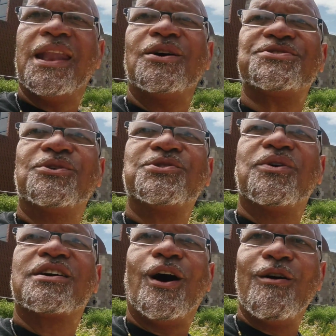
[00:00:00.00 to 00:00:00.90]
Also
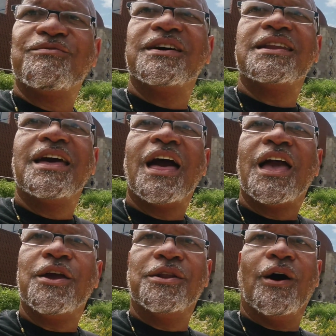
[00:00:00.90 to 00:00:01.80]
during COVID,
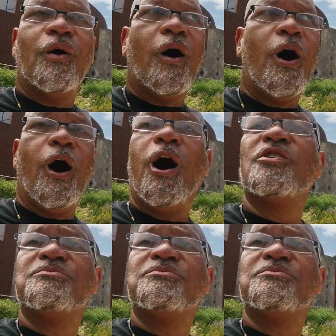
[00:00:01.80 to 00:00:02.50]
all